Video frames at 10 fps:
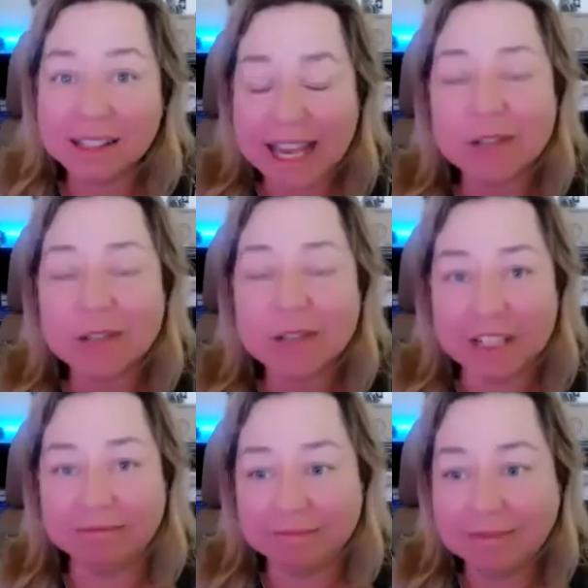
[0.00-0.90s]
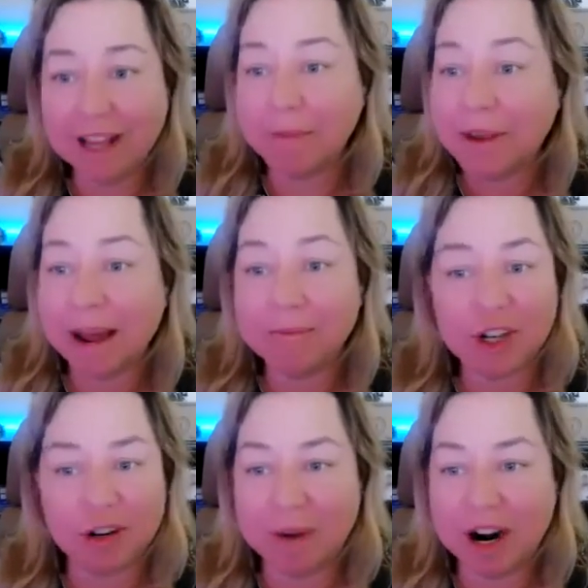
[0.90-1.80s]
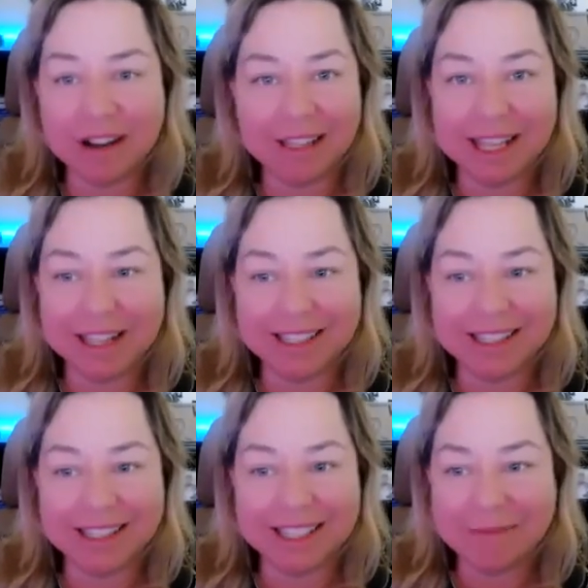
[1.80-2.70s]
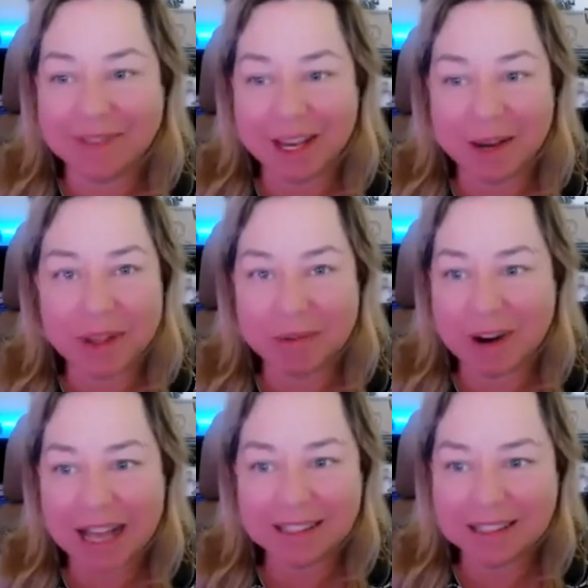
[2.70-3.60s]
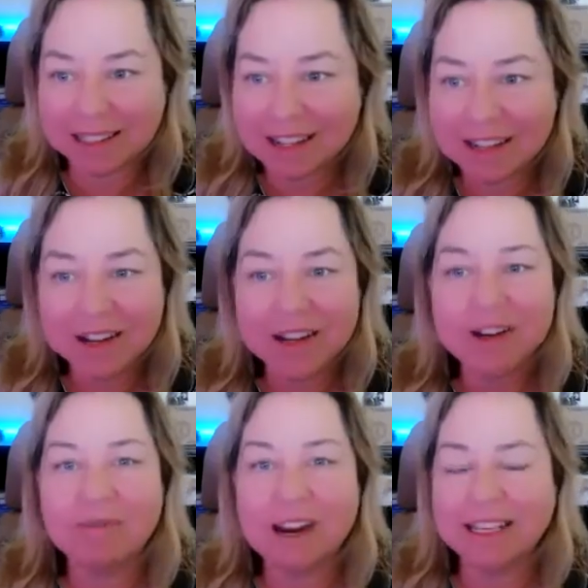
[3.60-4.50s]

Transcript: Schedule it. I mean, I'm sure Marta said the same thing with rest, right?